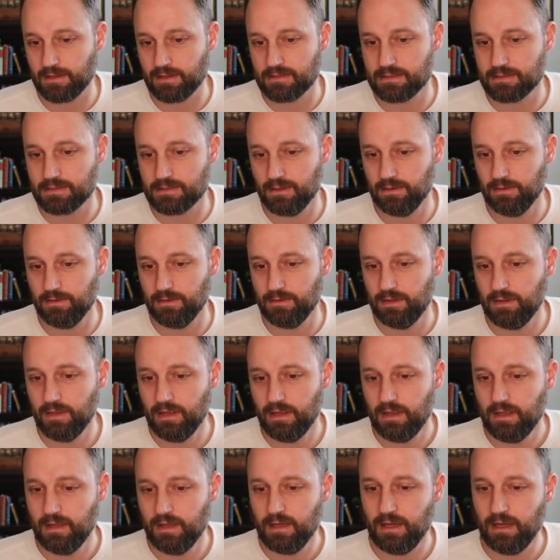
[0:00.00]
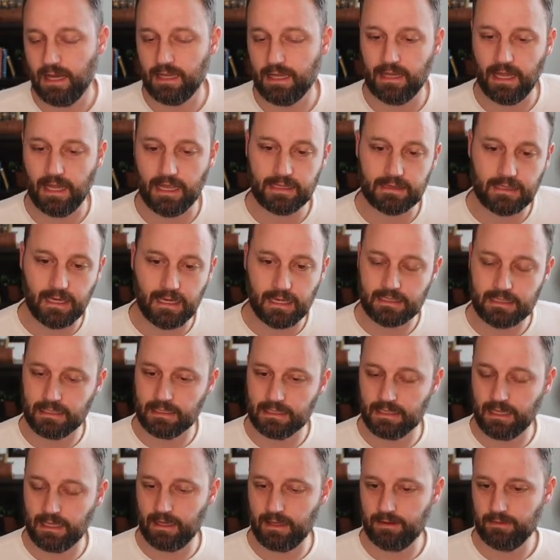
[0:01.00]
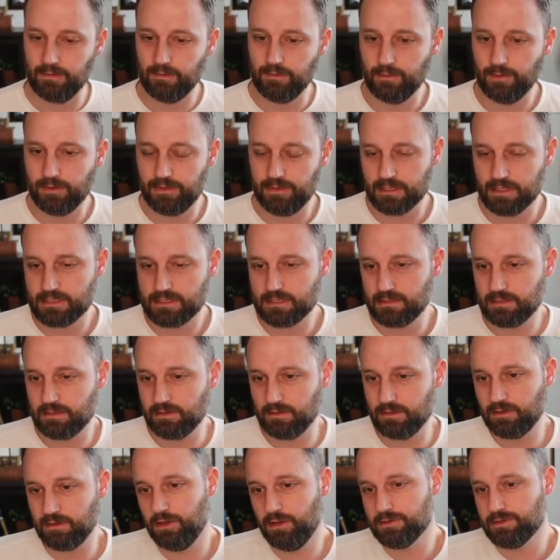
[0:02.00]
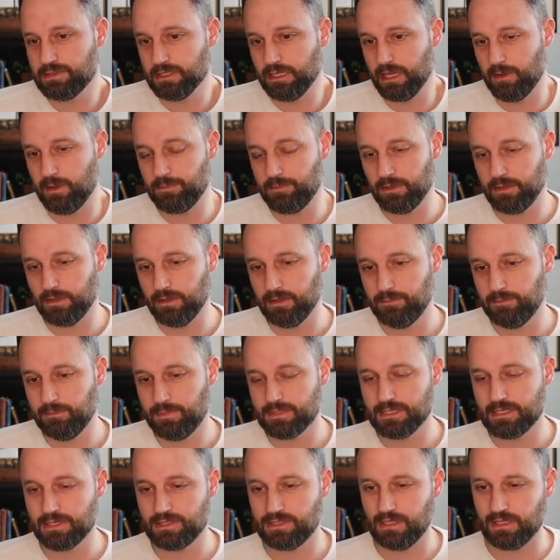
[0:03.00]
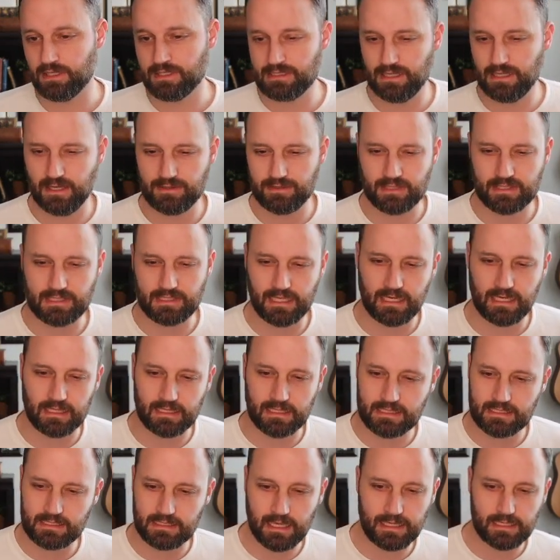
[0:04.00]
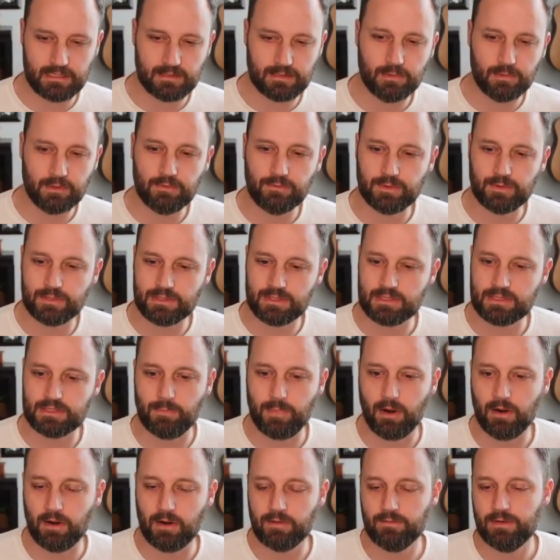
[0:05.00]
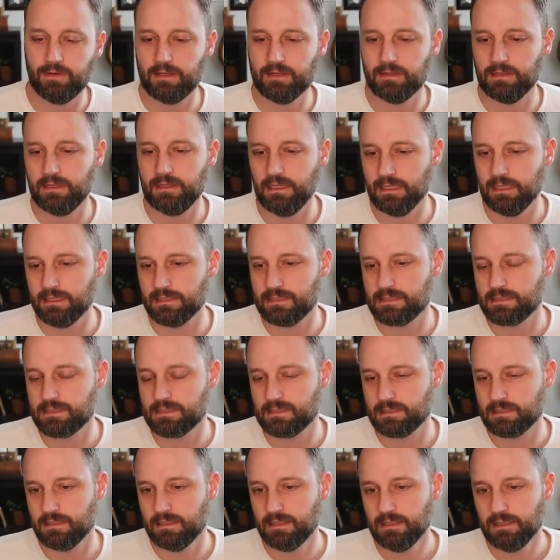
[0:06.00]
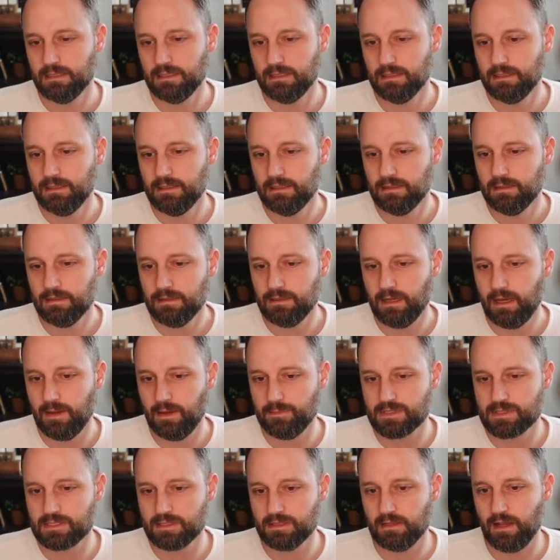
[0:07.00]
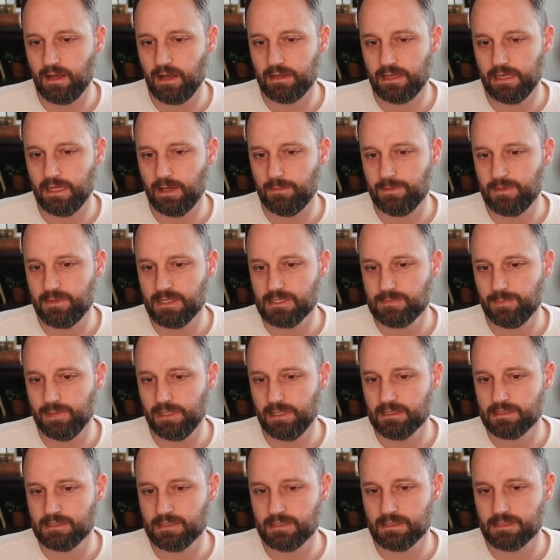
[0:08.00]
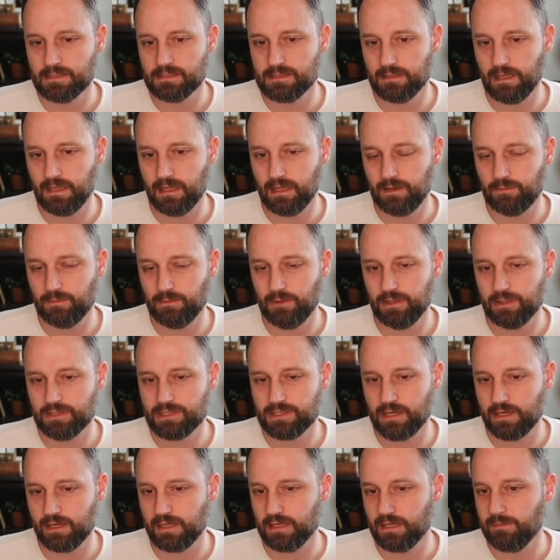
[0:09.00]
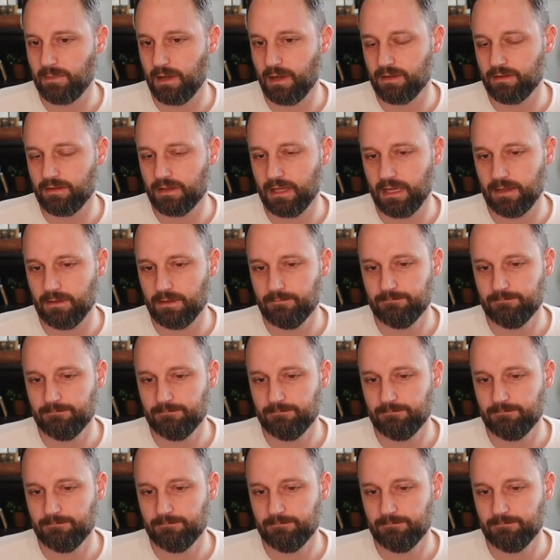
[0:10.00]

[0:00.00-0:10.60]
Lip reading: So I like the idea that with this closing up the position, it's not just getting this knight to move, which is part of it. I'm just locking up these pieces and really shutting them out of the game.